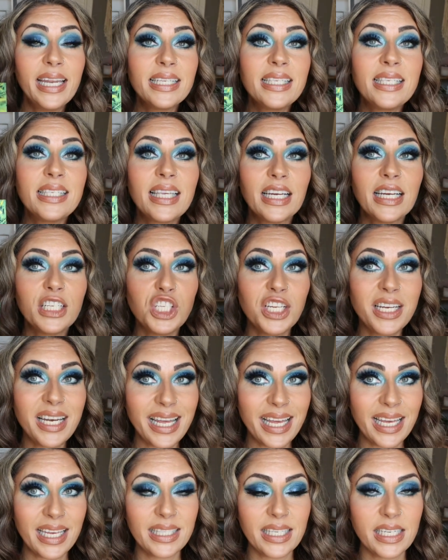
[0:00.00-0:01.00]
It is such
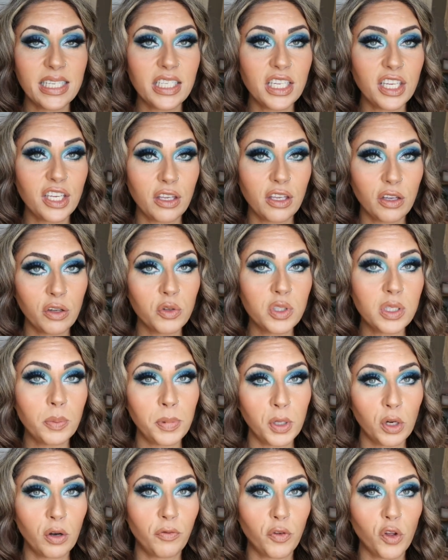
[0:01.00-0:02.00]
an easy to use,
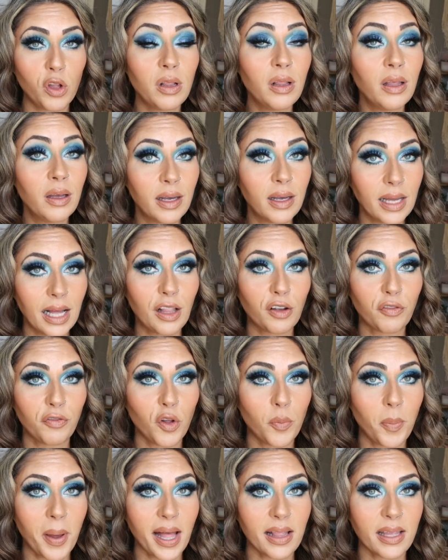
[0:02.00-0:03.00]
beautiful,
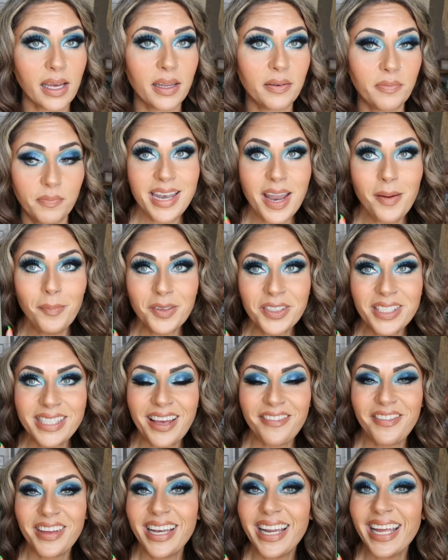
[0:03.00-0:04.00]
colorful palette. Number
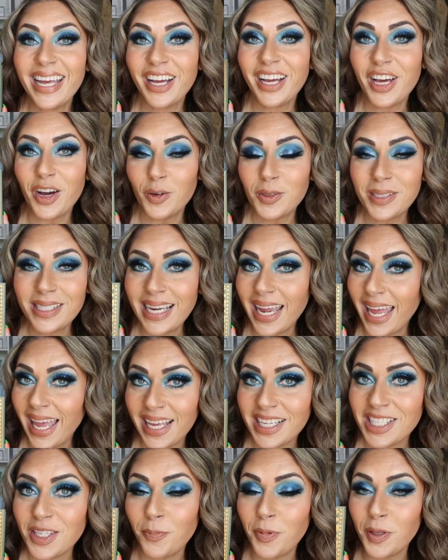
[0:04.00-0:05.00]
seven goes
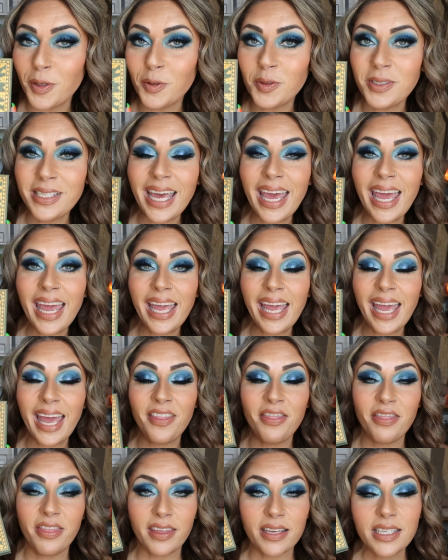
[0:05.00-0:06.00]
to Ace Beauté,
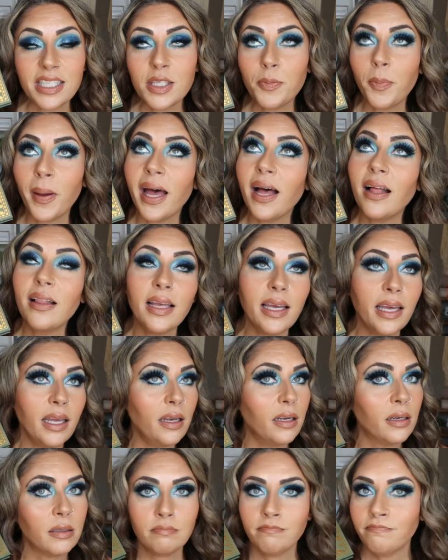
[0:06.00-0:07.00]
and this
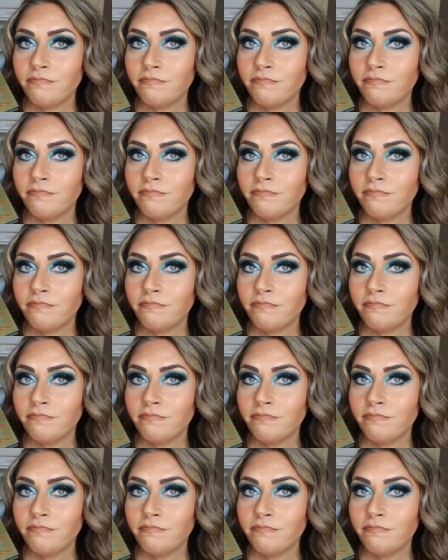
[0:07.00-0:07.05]
palette,